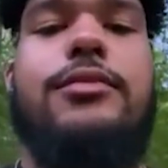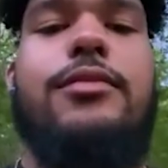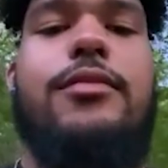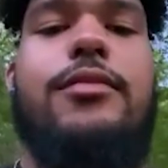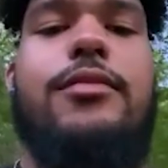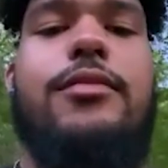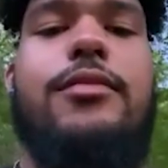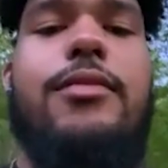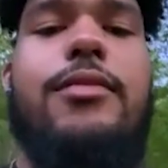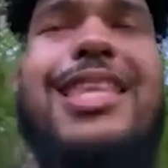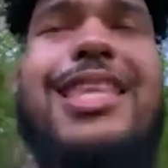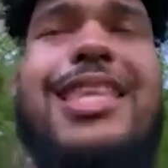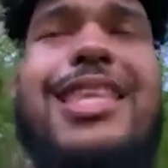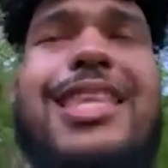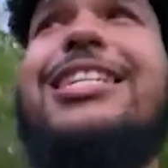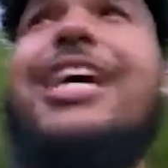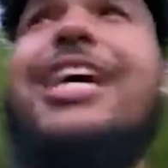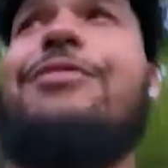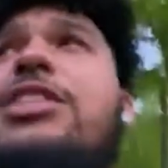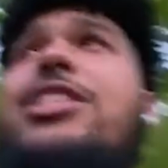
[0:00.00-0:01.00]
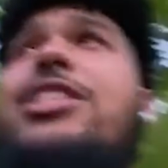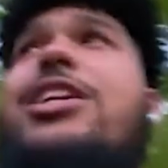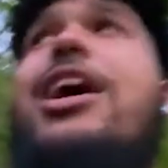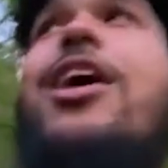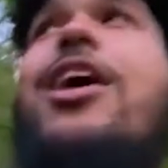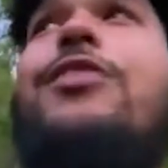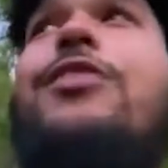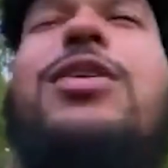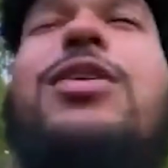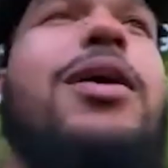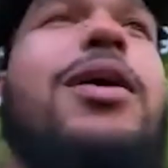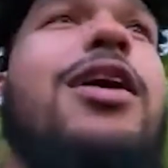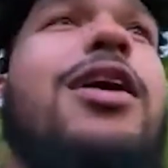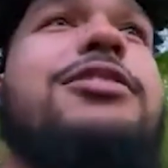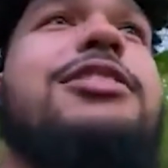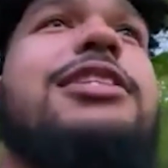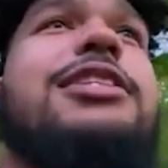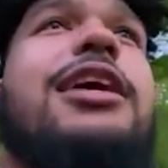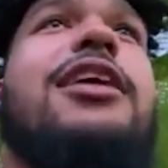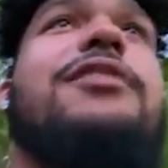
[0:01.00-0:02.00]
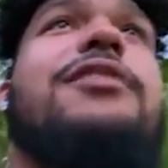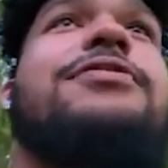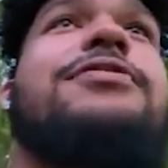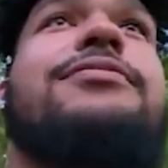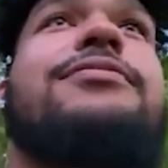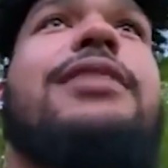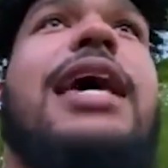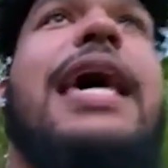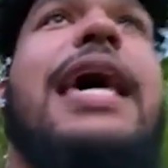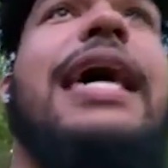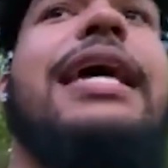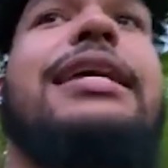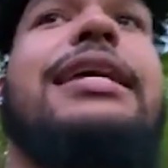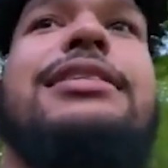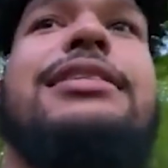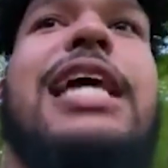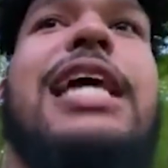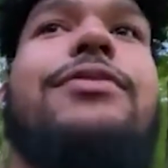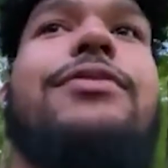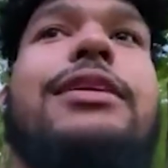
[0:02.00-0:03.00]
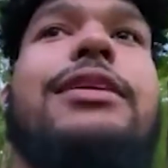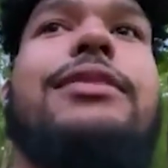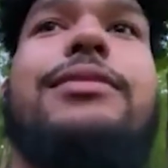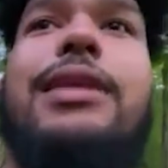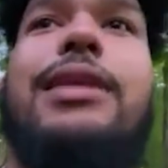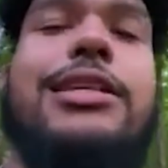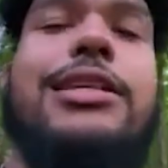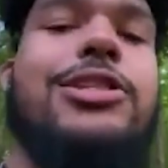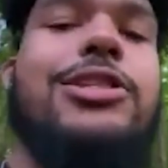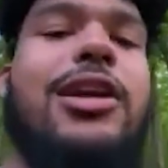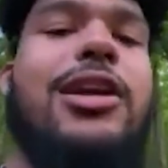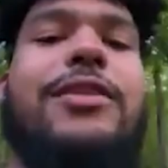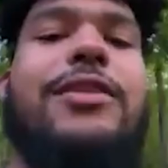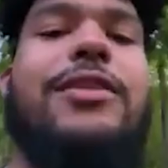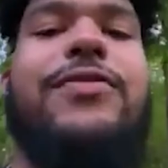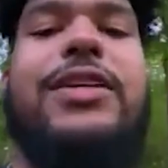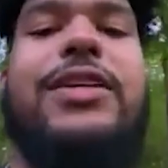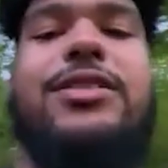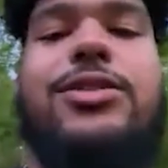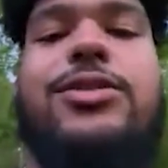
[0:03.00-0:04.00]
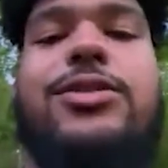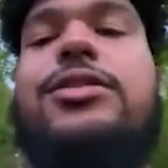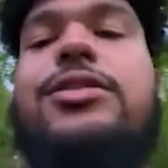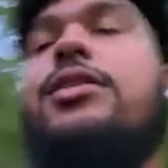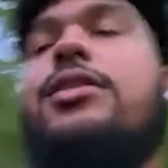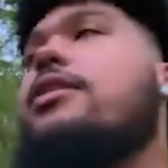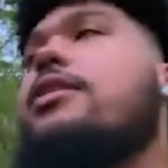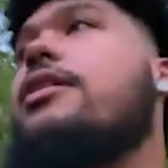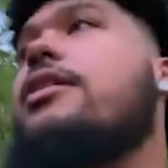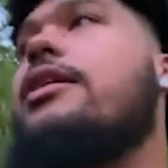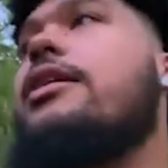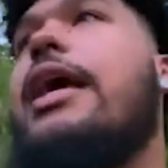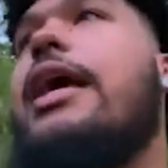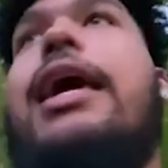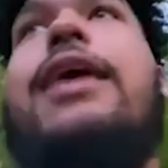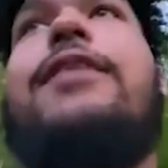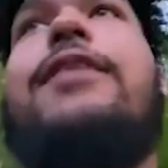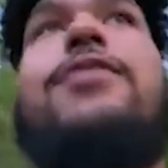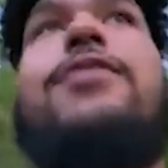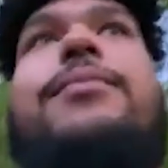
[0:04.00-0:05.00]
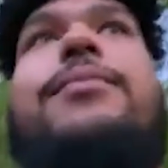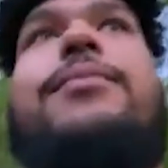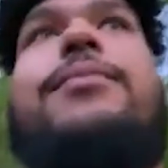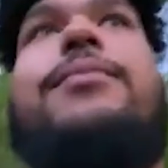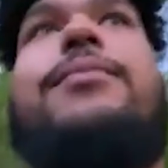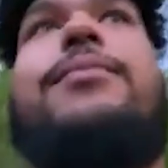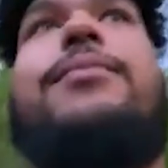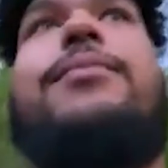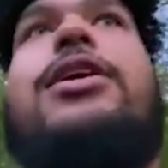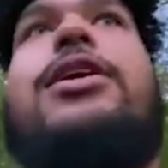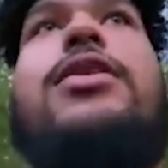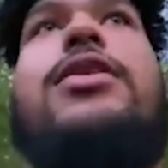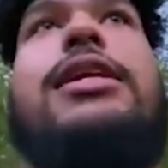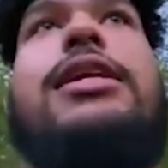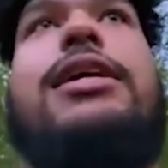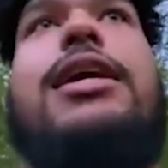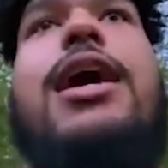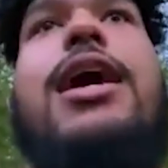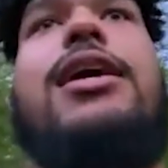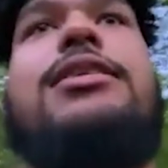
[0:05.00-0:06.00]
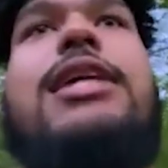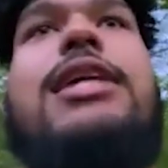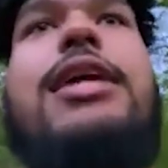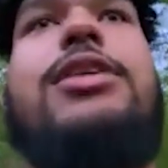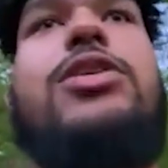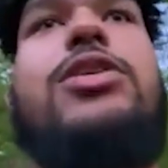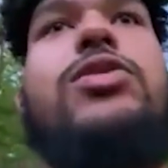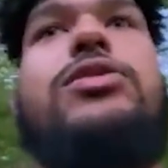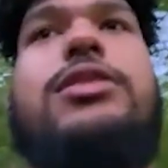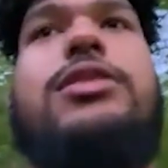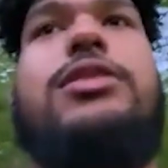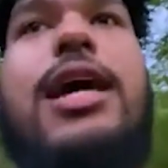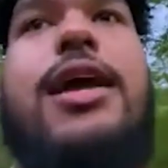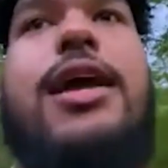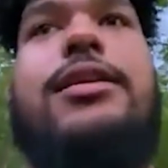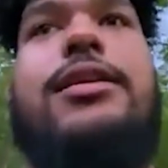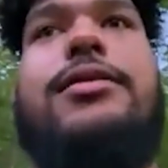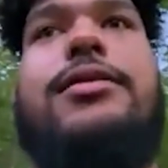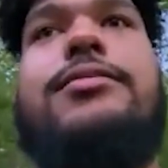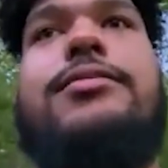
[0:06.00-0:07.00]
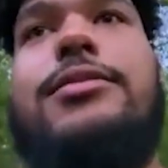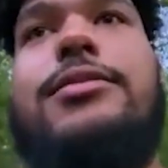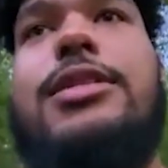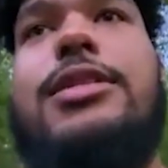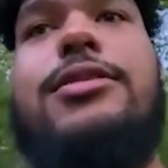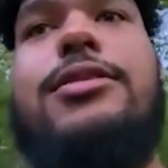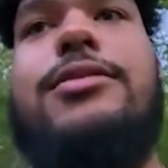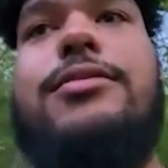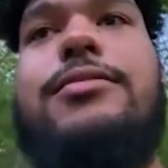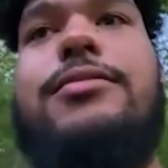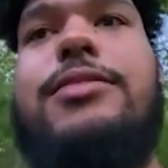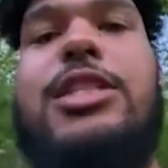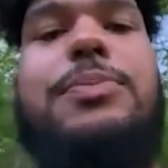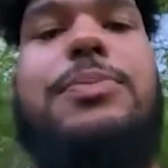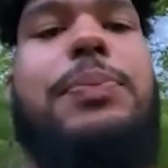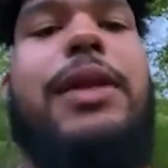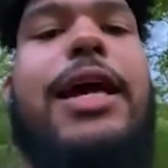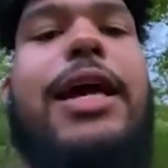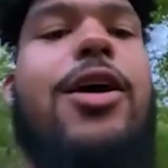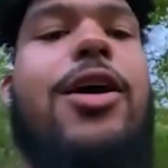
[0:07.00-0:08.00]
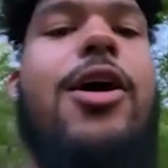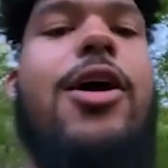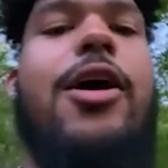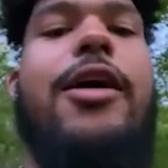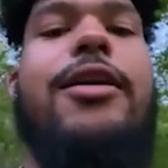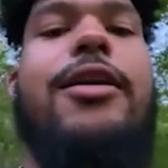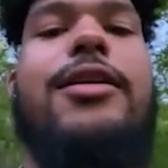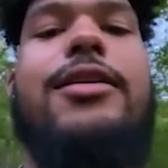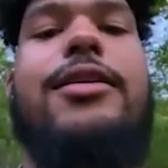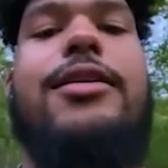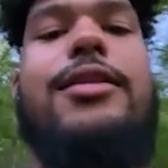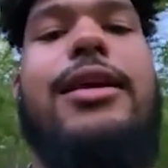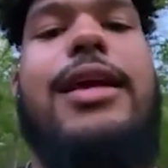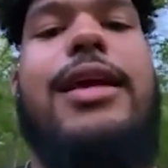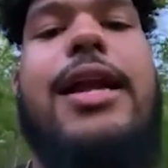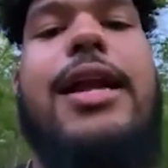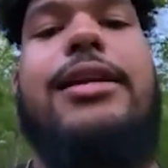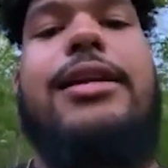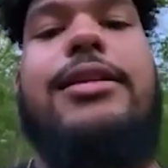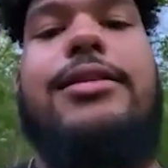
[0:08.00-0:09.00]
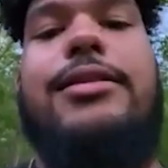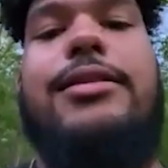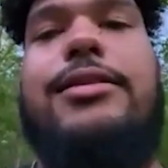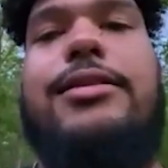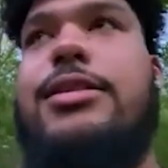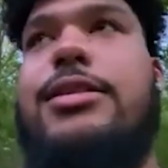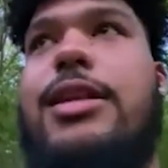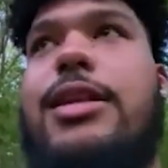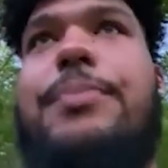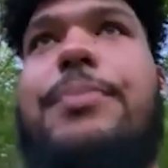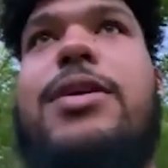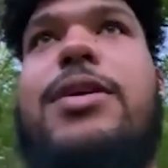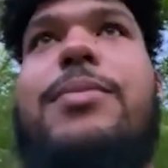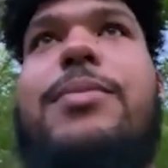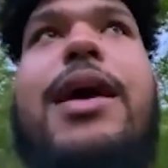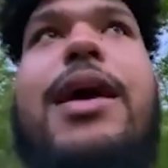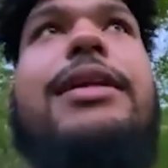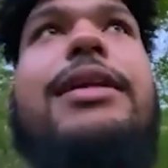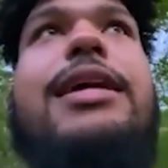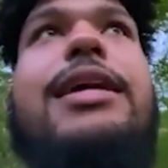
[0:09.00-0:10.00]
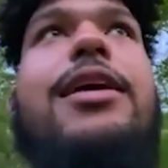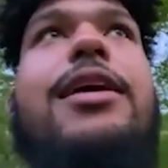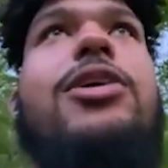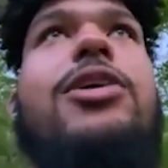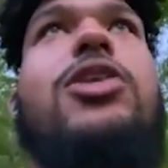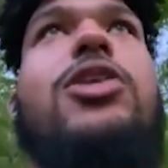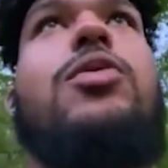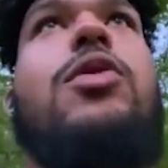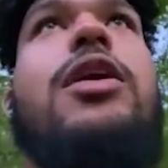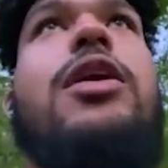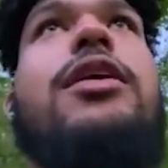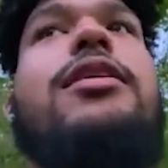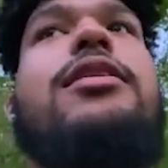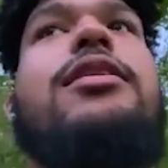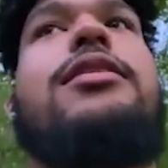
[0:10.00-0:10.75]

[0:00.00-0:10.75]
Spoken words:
Southwest Ohio football is tough and it's definitely extremely physical. And for me going into college, I knew just how to just play hard, how to just like put my head down and go to work.